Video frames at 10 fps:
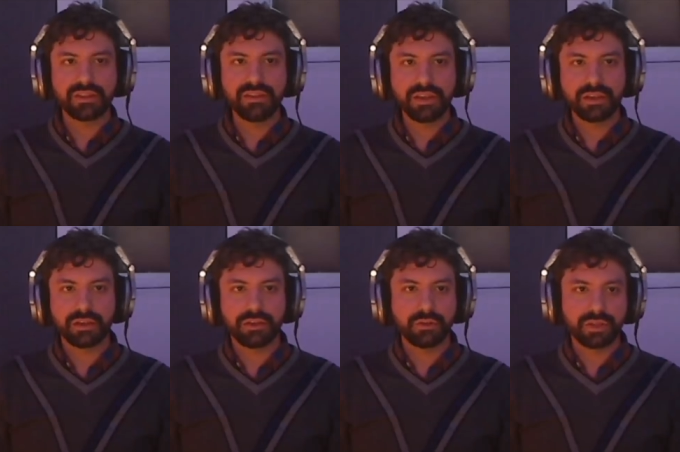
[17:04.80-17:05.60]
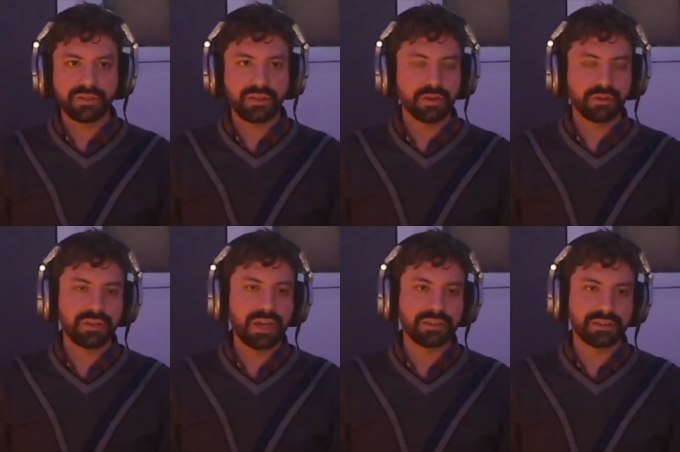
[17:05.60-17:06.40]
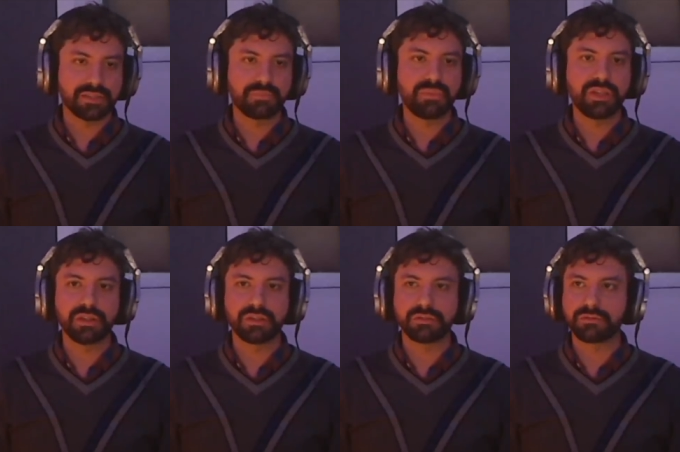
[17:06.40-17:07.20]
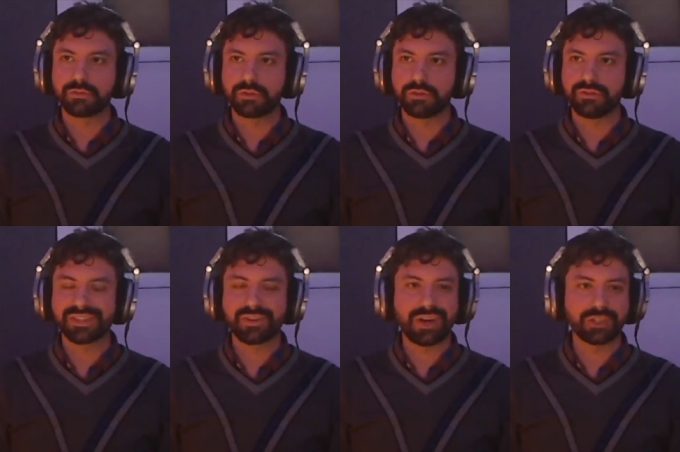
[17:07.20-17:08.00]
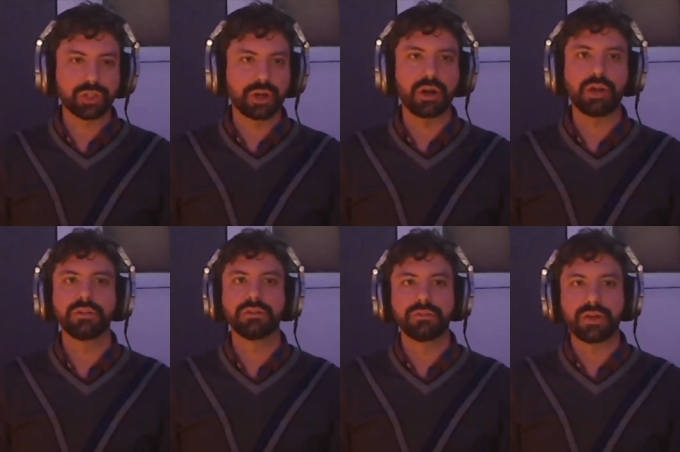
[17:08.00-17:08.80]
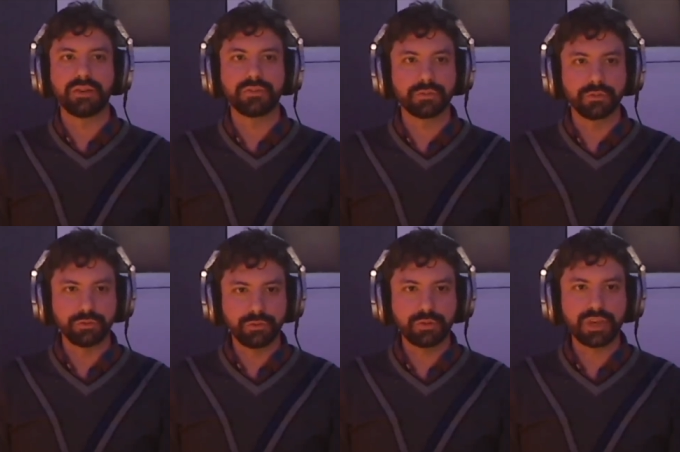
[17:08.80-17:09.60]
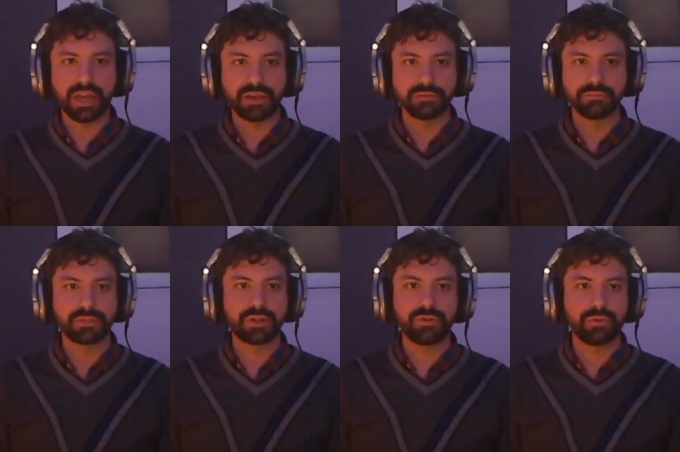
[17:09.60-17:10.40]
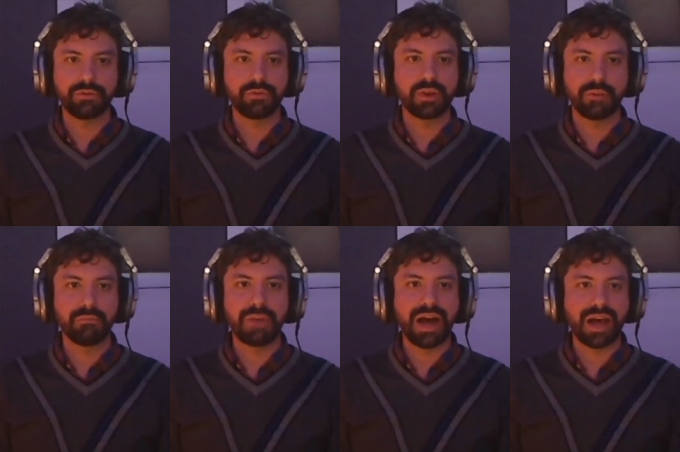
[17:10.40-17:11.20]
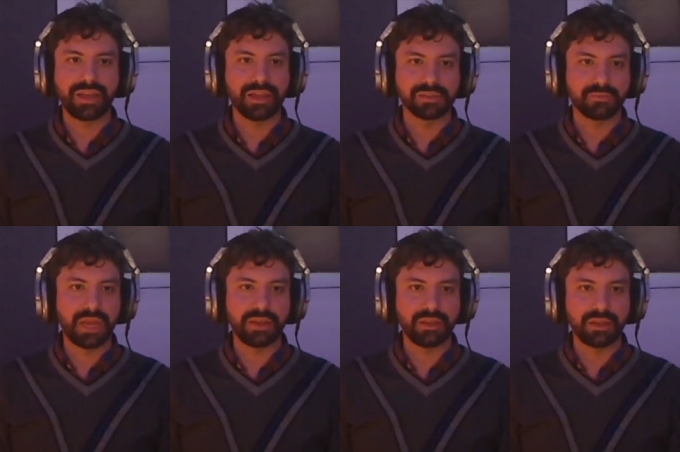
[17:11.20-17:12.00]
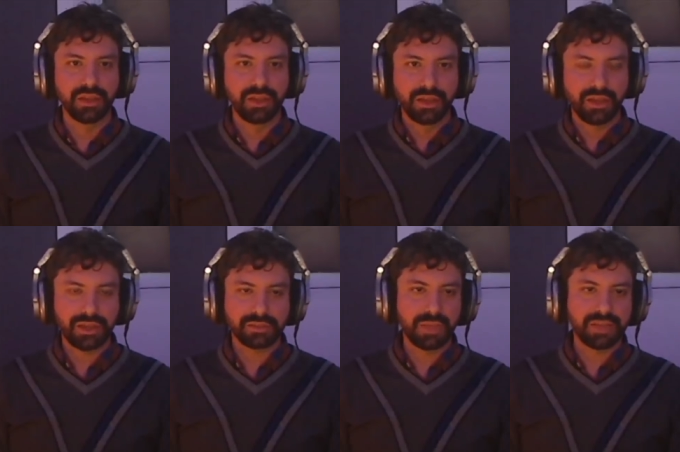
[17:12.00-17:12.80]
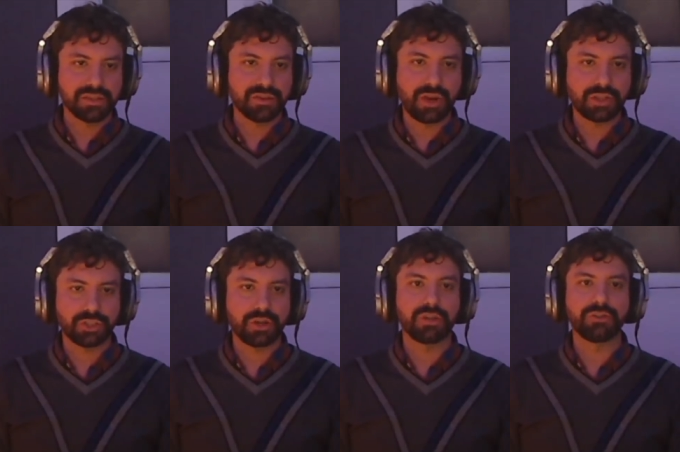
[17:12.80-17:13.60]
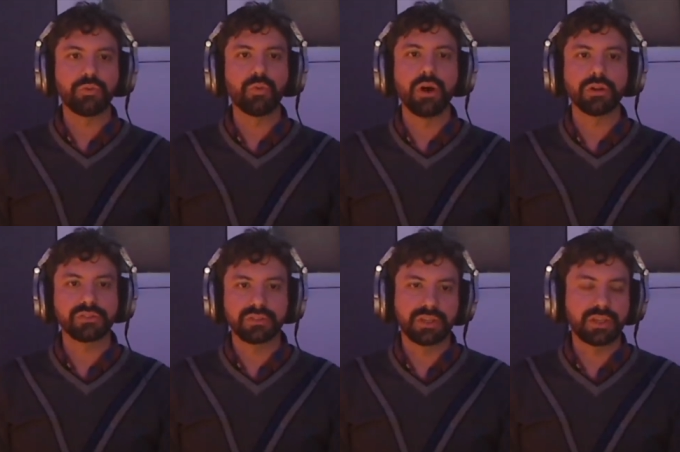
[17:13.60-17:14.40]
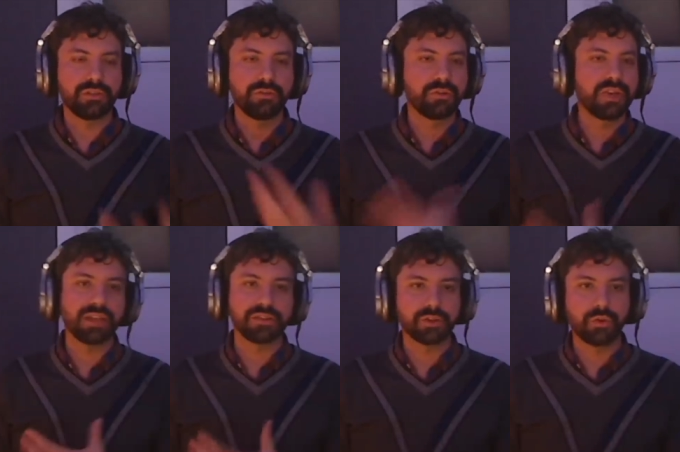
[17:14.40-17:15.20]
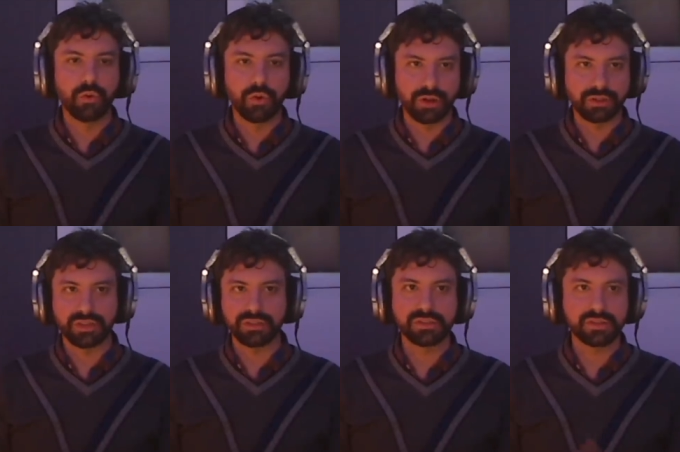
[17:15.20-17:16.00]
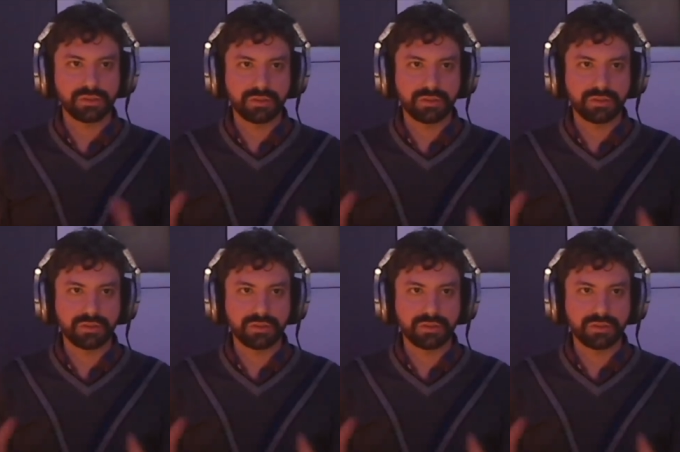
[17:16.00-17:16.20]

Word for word: think you can think of that as being sort of a scratch card. Right, so you can you can buy as many as many scratch cards you want, and then you get a score that is